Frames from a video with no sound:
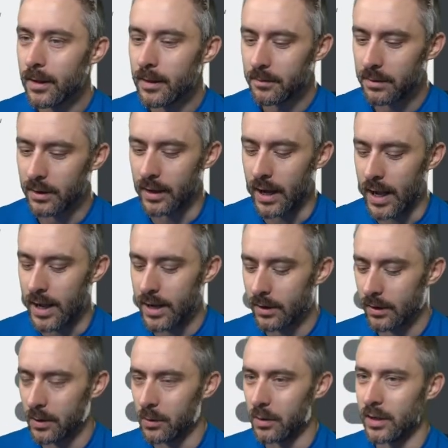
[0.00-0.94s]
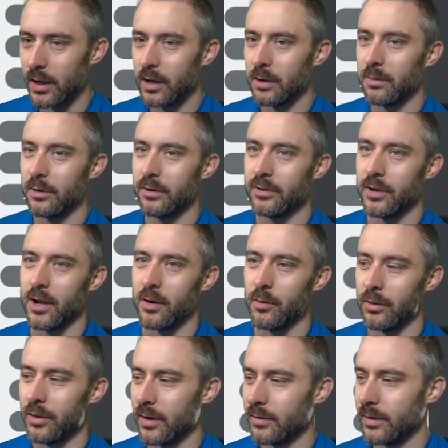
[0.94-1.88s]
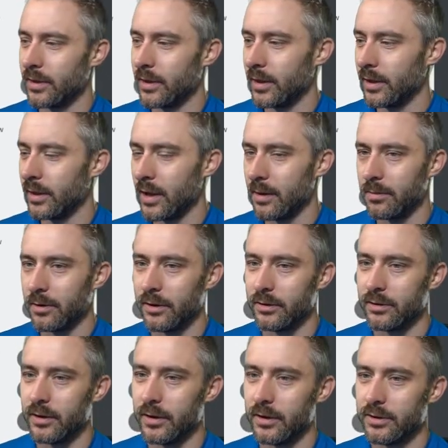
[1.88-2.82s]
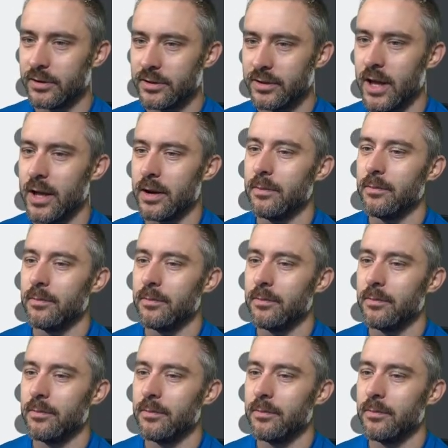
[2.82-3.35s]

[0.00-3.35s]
But I agree 100% with everything that person has said.